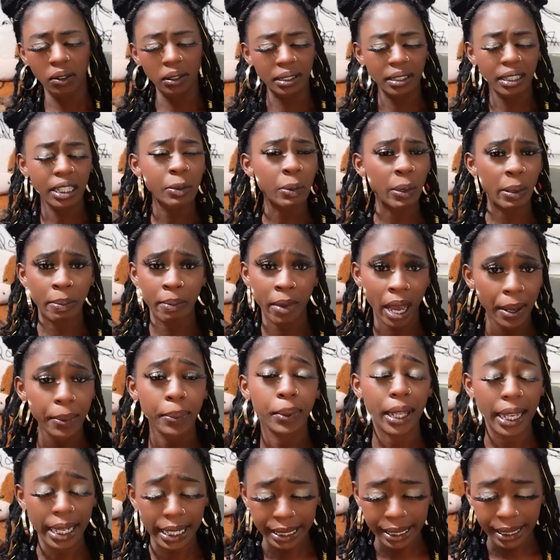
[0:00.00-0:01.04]
to sleep at my
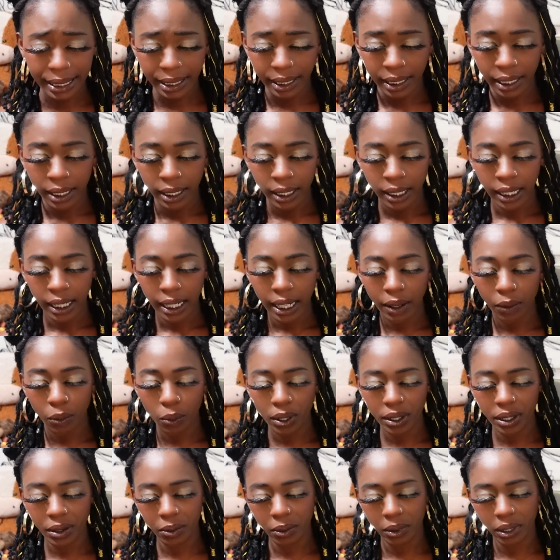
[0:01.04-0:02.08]
place? It
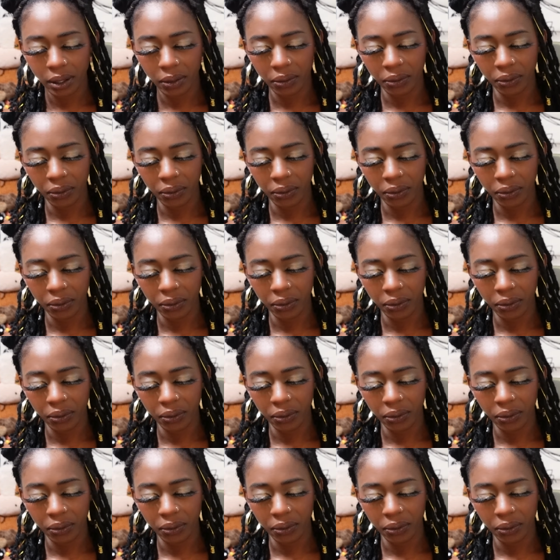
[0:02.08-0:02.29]
wasn't really